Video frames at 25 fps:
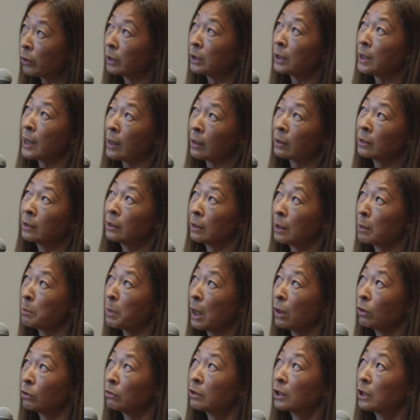Um,
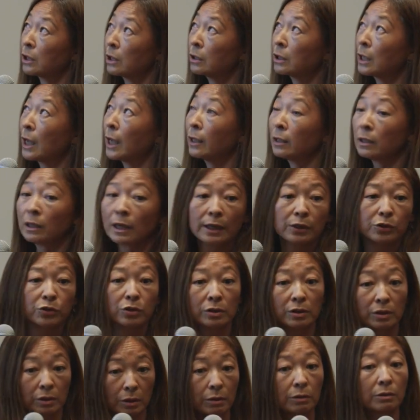uh, Professor
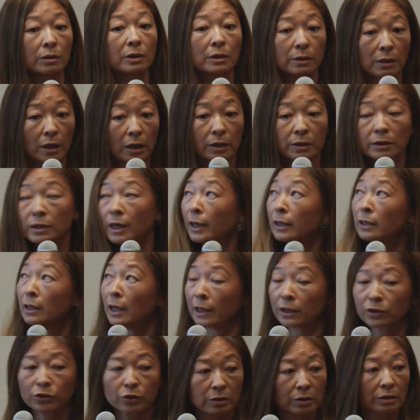Sazie, who was
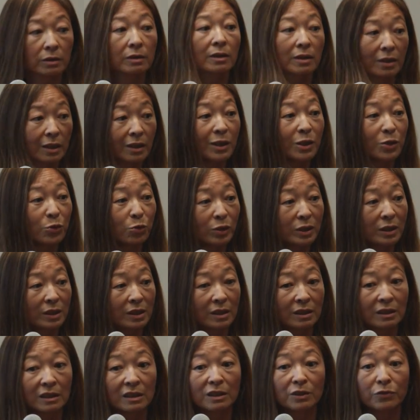recently promoted
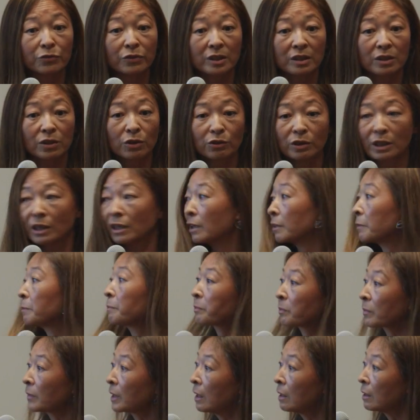to full
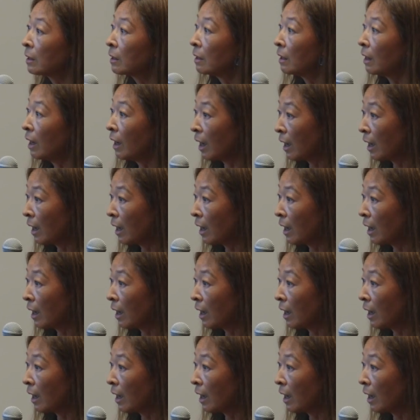professor.